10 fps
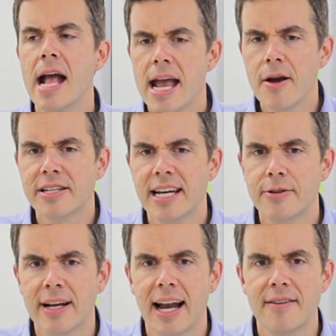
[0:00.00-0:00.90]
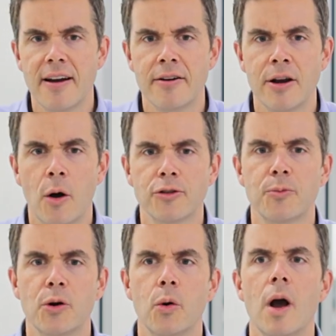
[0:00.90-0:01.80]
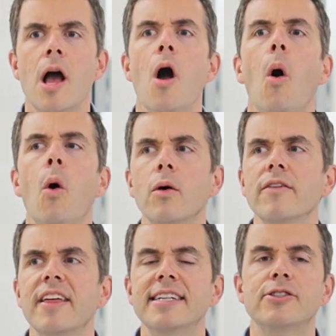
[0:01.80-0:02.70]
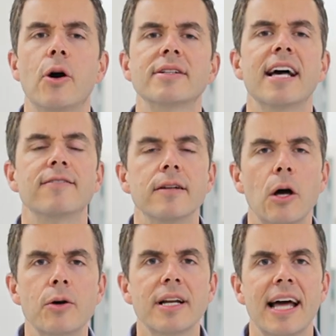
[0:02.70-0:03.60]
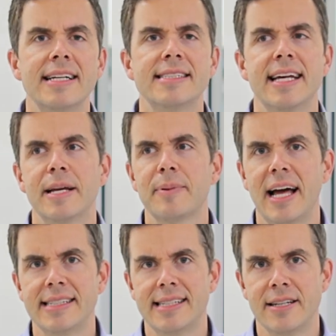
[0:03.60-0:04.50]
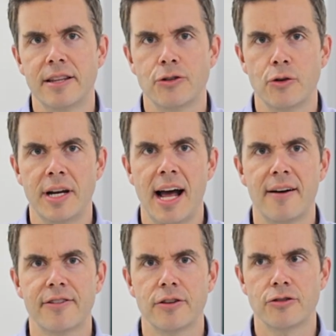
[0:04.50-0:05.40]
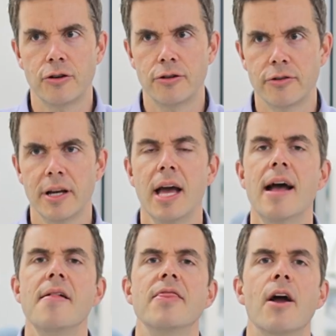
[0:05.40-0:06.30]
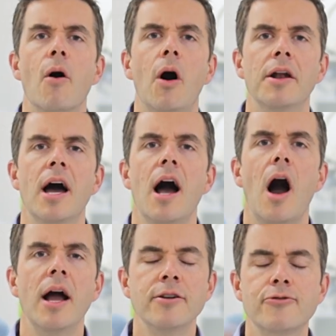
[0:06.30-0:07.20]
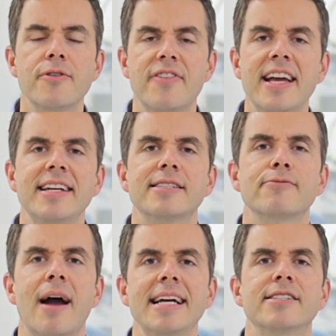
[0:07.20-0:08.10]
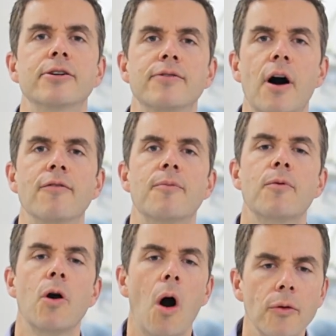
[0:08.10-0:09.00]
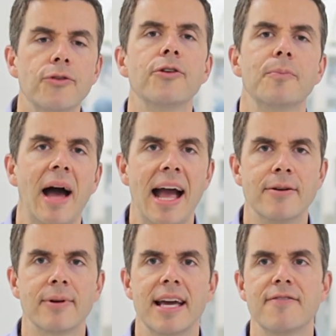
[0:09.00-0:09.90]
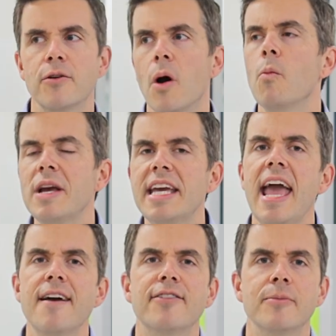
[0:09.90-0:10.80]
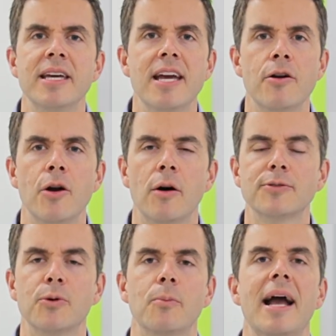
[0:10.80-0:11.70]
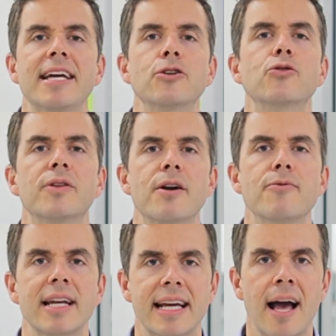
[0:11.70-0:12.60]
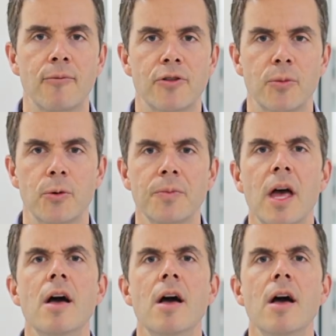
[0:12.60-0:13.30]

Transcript: Here at Galley Veterinary Hospital, all of these dogs have local anaesthetic placed into the joint after the surgery. They're on intravenous rates of constant pain relief, and we care for them here in hospital, making sure they're really comfortable.